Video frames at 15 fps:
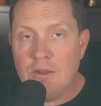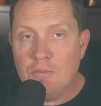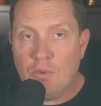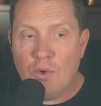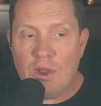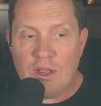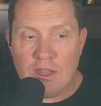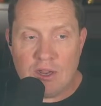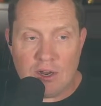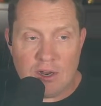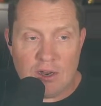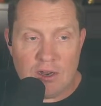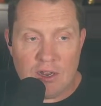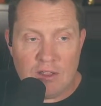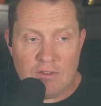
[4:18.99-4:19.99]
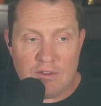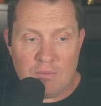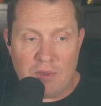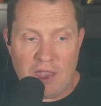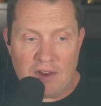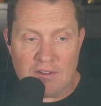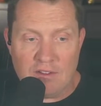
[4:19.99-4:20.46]
Point here is
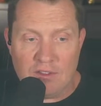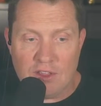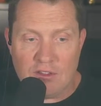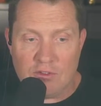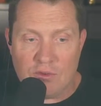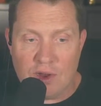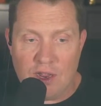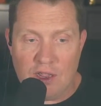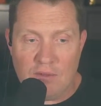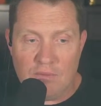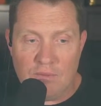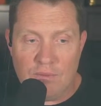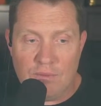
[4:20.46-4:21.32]
back to this, right?